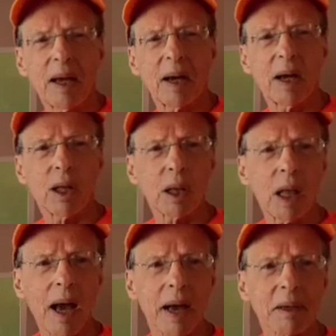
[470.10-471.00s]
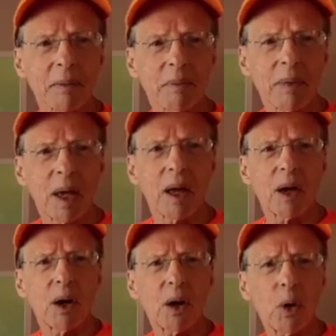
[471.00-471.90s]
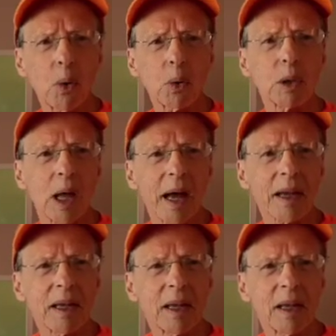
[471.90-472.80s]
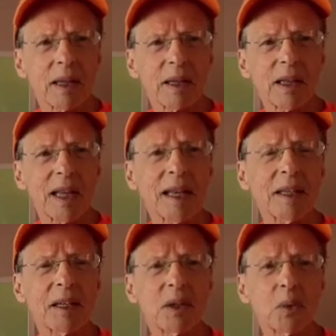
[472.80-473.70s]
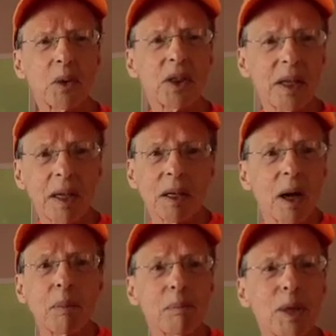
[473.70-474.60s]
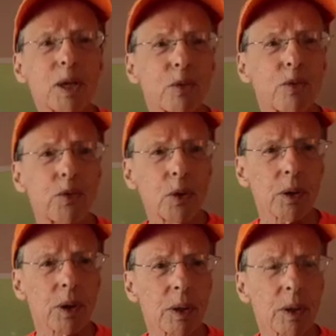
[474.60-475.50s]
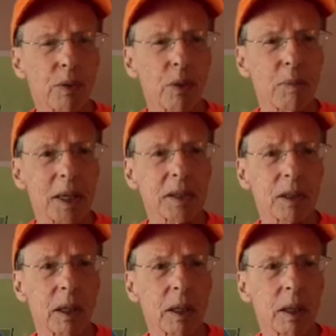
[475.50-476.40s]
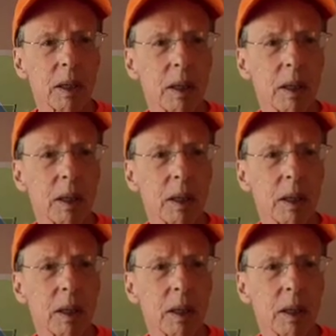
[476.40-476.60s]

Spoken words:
A lot, a whole lot, landed within a mere foot of the baseline.